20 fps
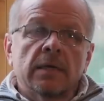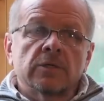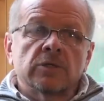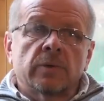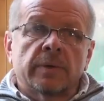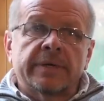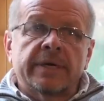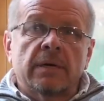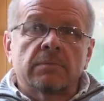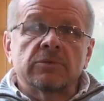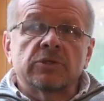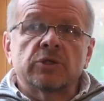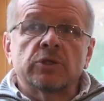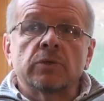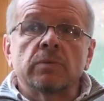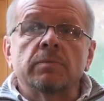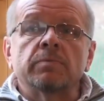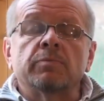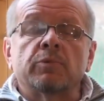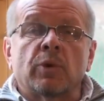So when it comes
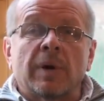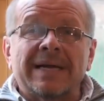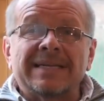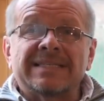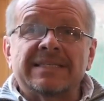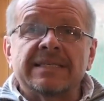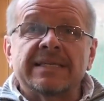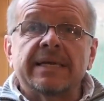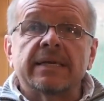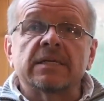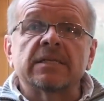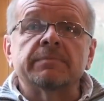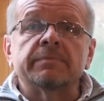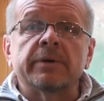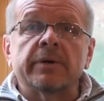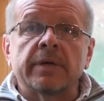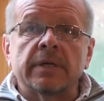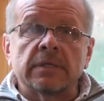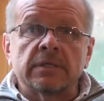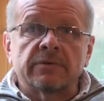to pricing and
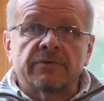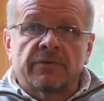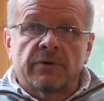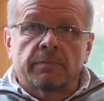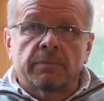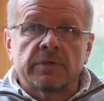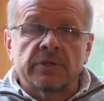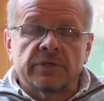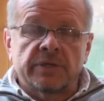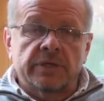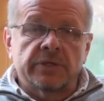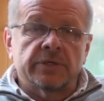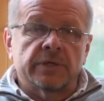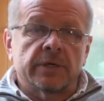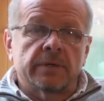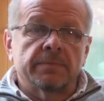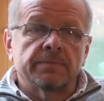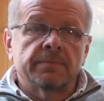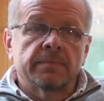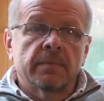experience for a
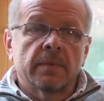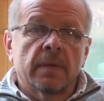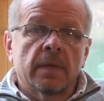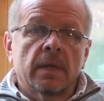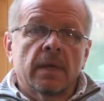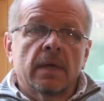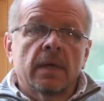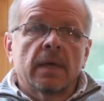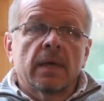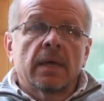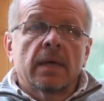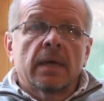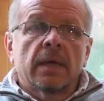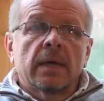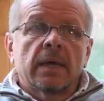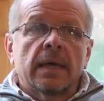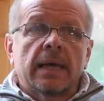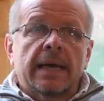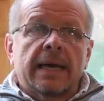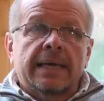procedure,
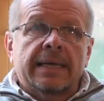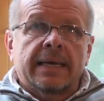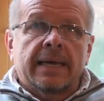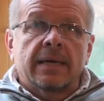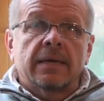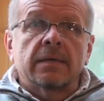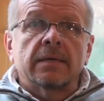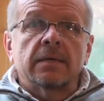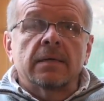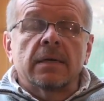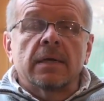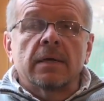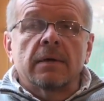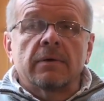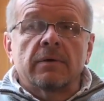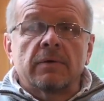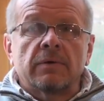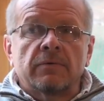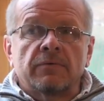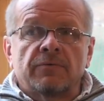again,
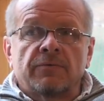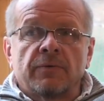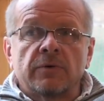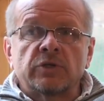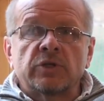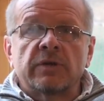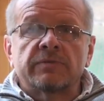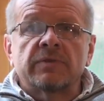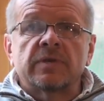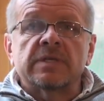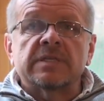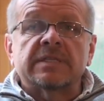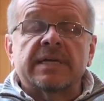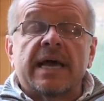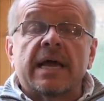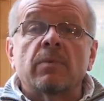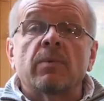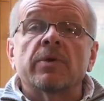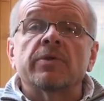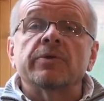first you have to
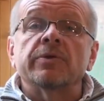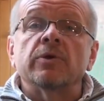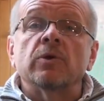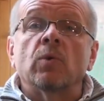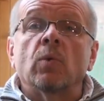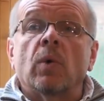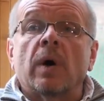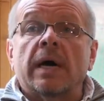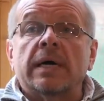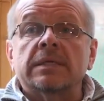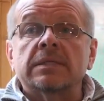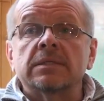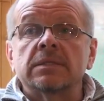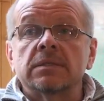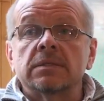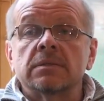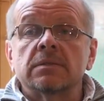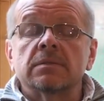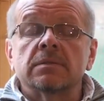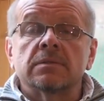decide whether you want
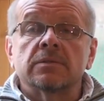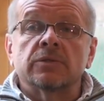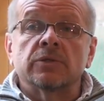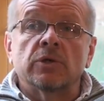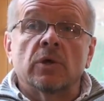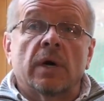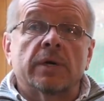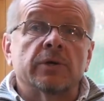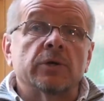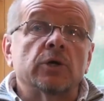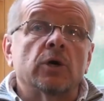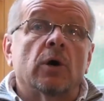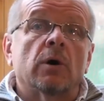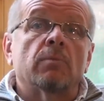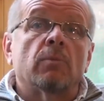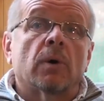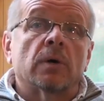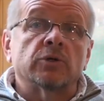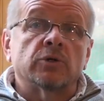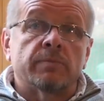to undergo
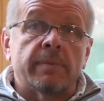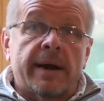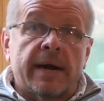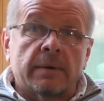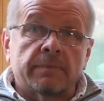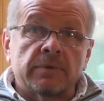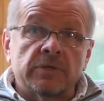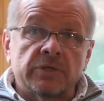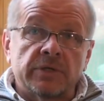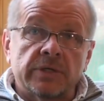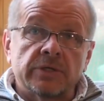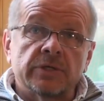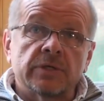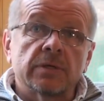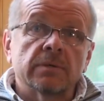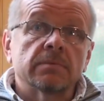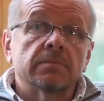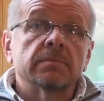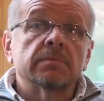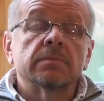a more traumatic
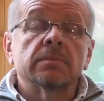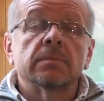procedure